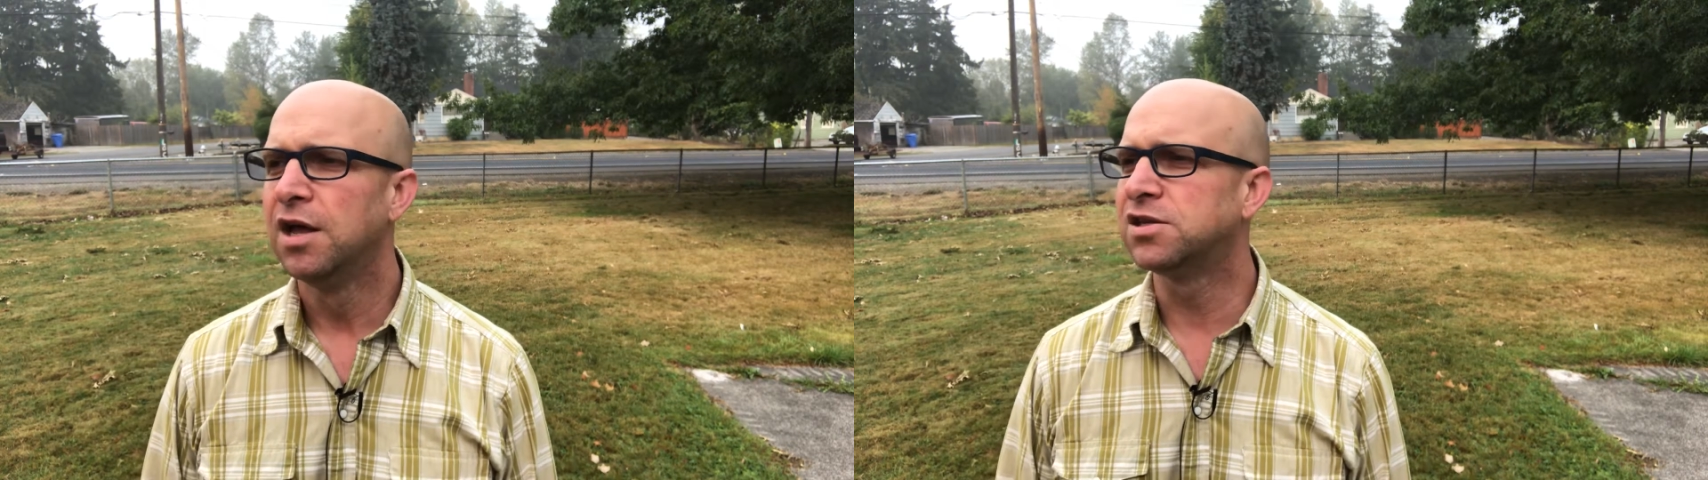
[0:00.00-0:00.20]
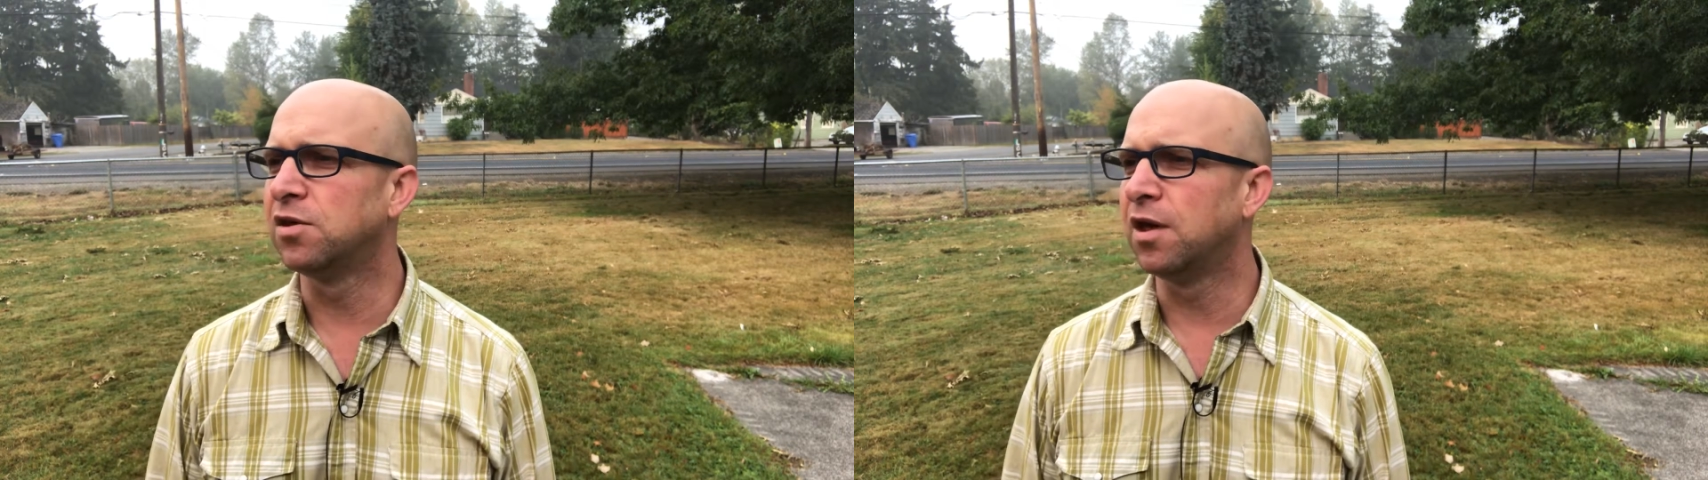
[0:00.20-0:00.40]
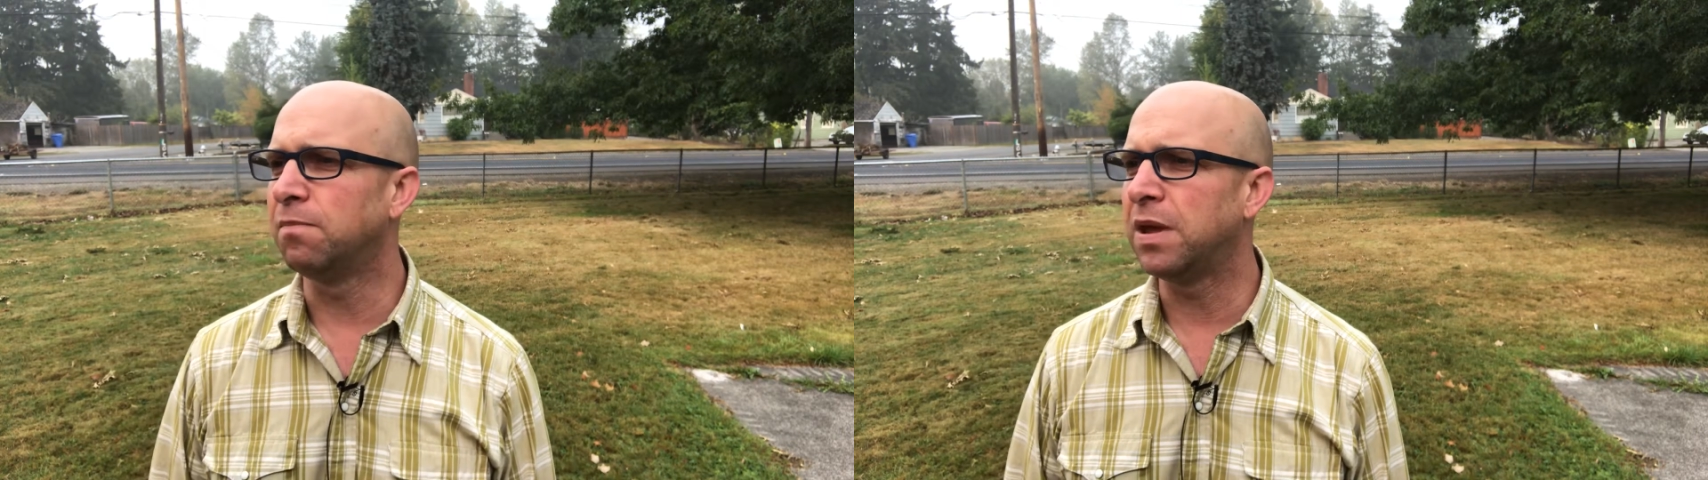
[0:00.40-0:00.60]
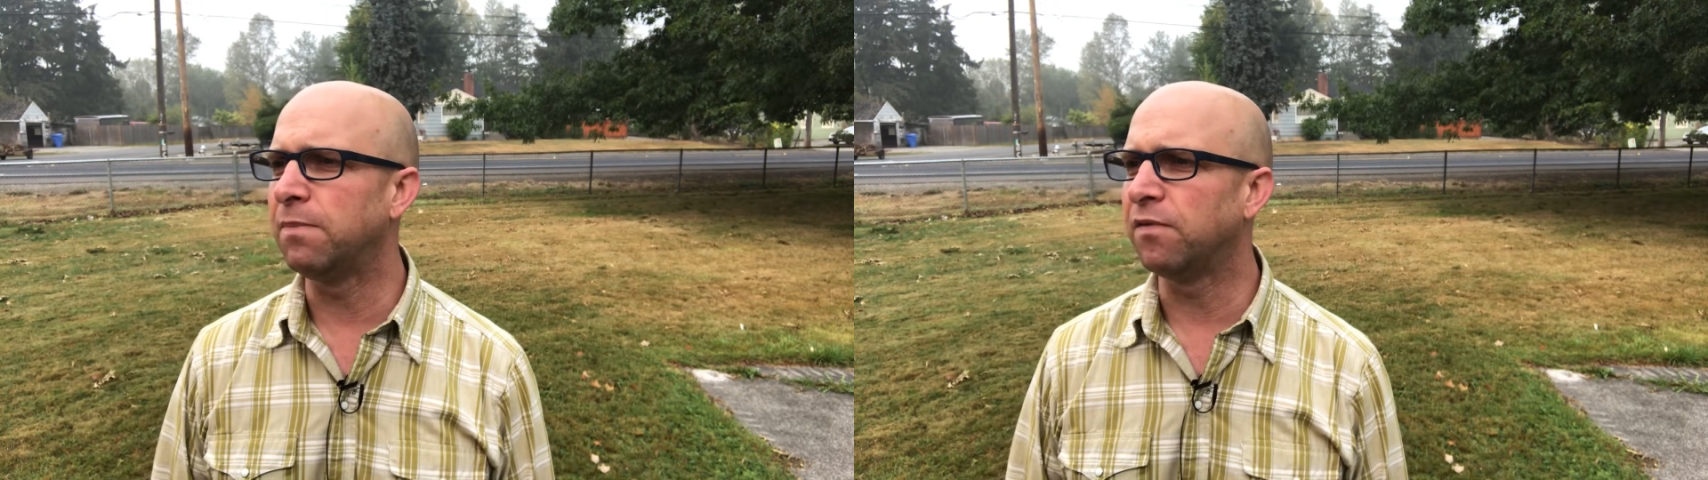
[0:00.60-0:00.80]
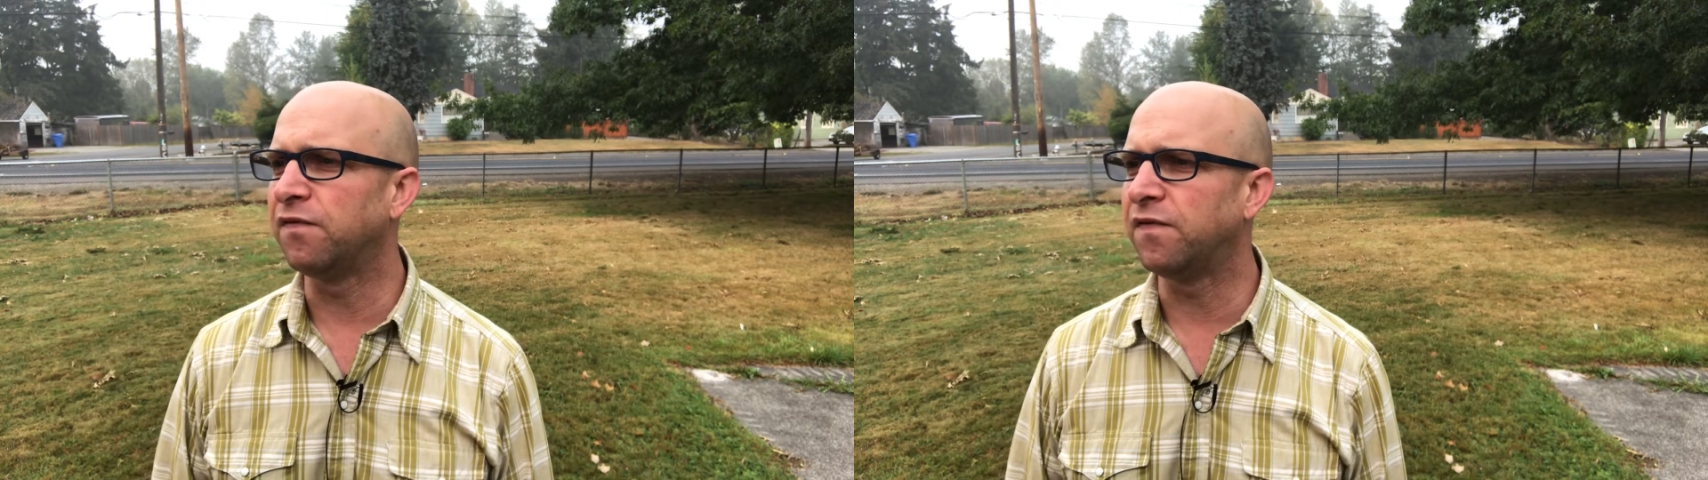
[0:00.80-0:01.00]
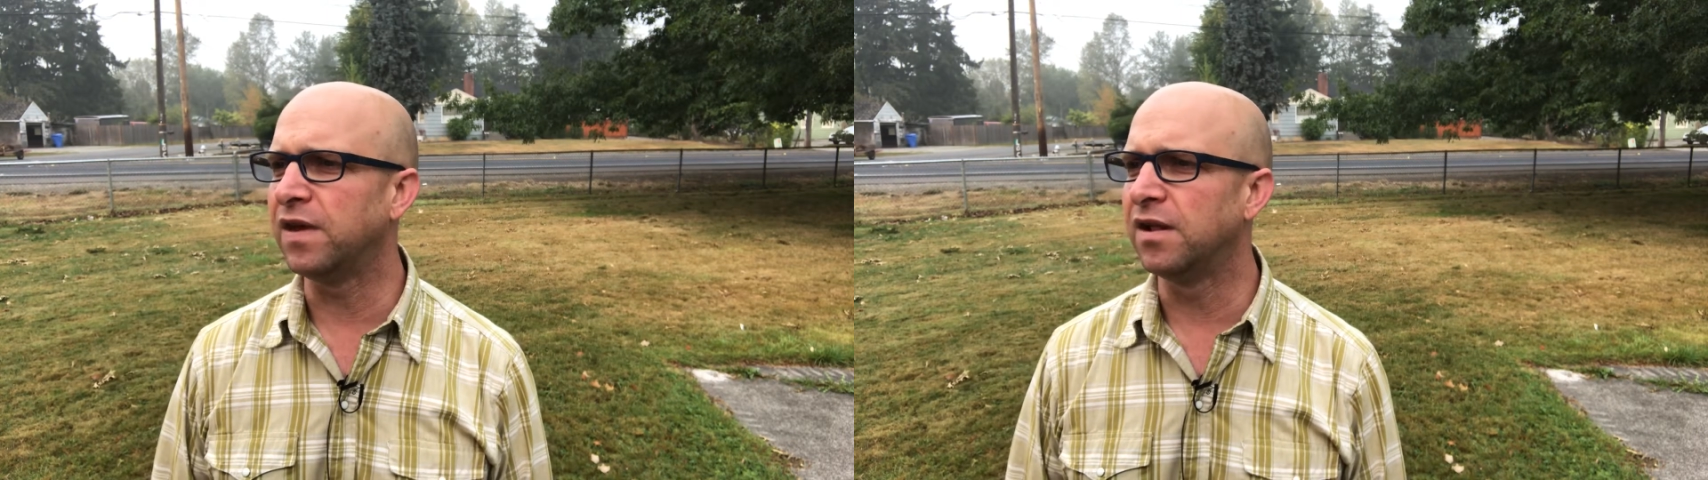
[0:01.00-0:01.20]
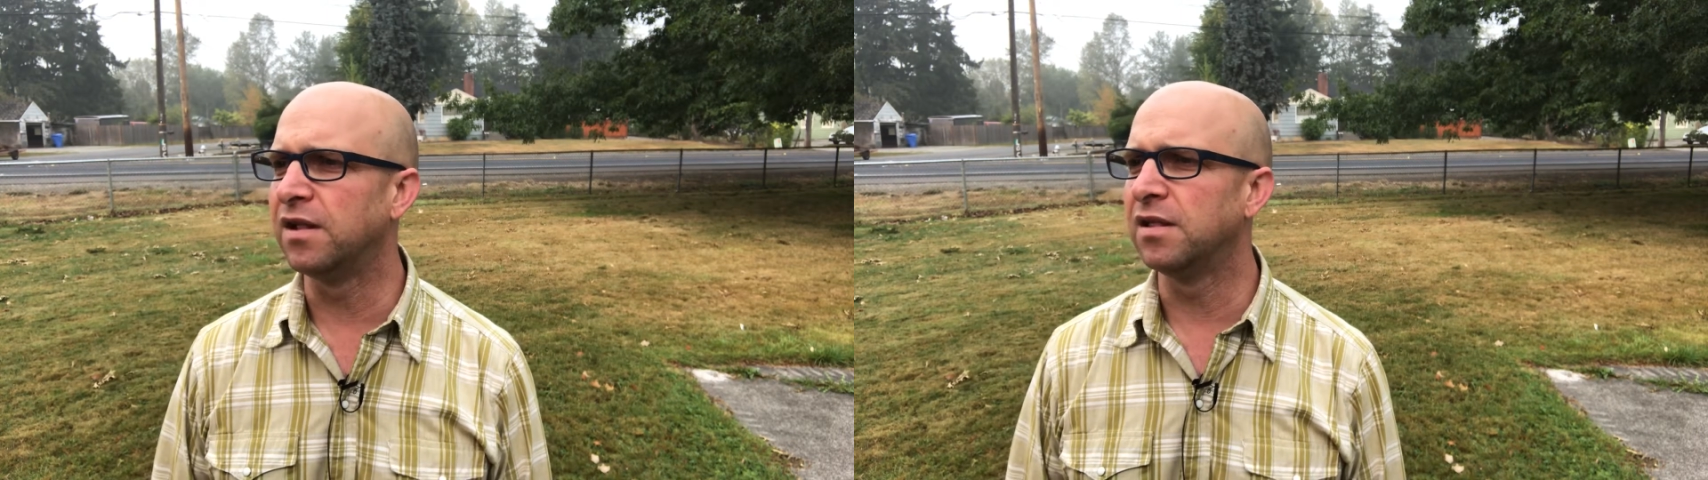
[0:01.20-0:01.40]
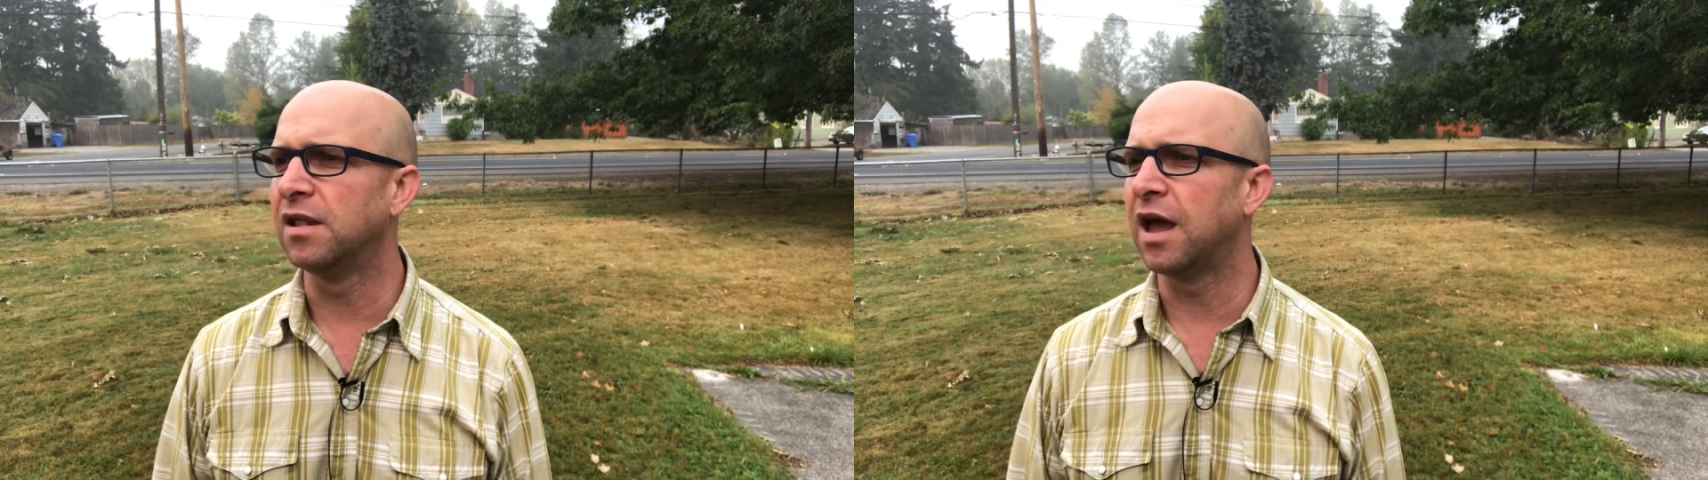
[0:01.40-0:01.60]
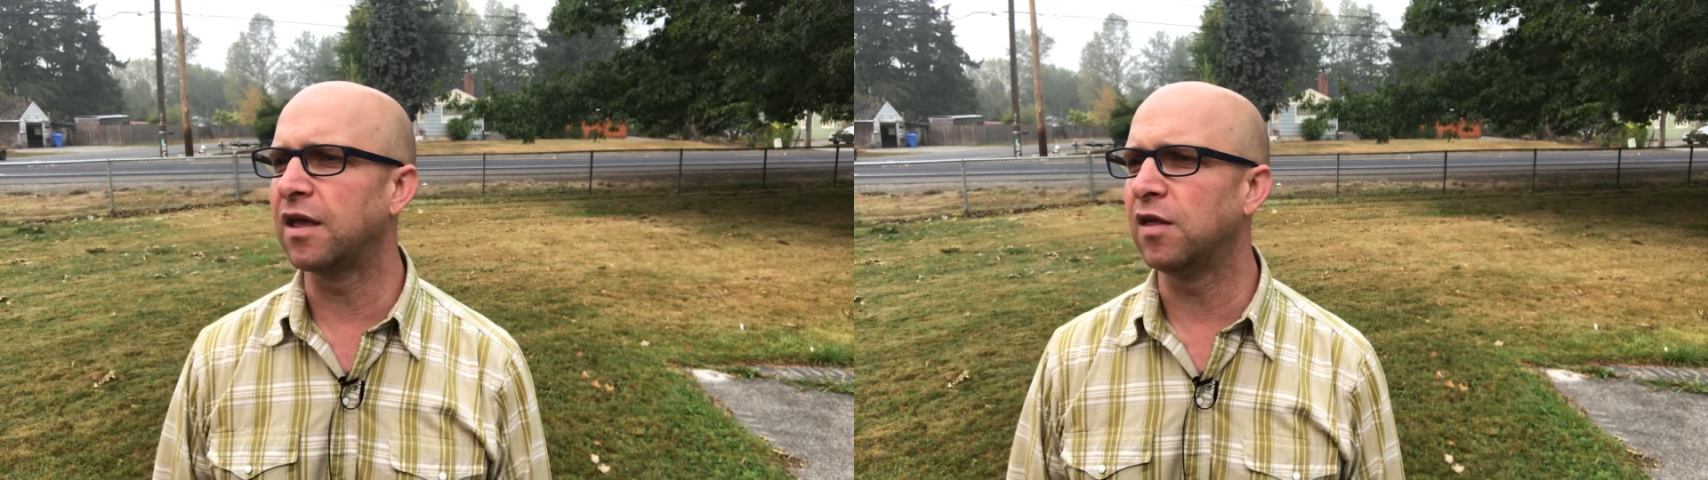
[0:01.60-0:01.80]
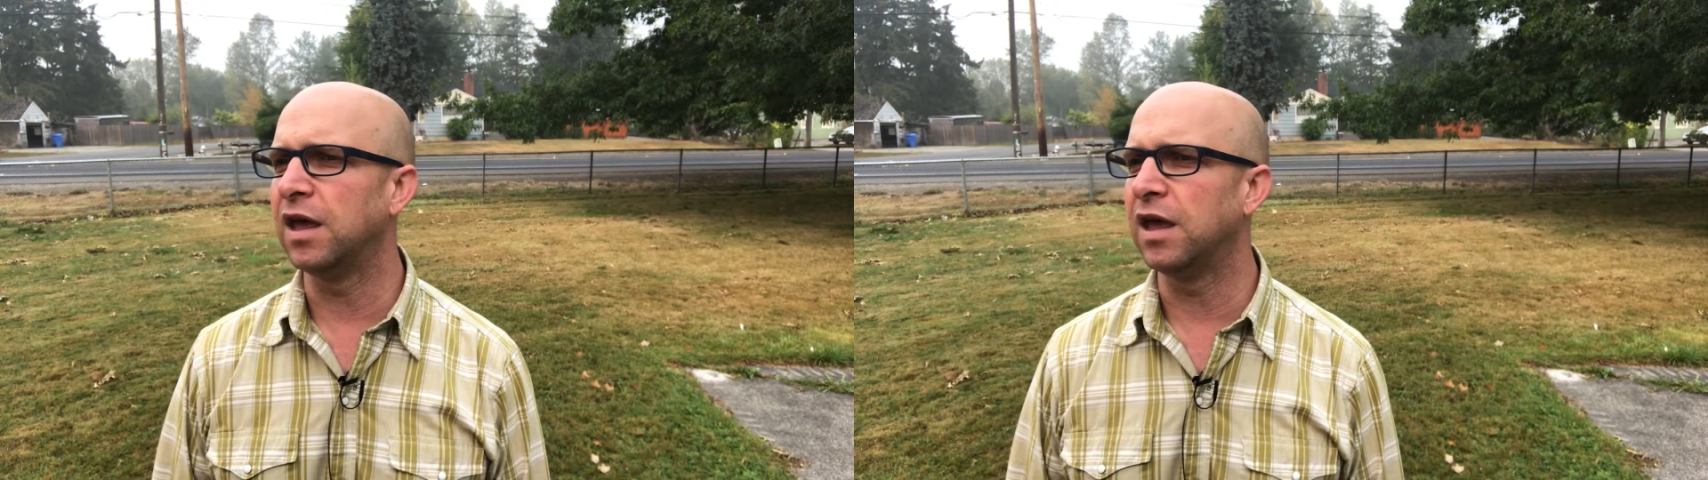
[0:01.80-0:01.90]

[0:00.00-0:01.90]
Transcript: so that people feel like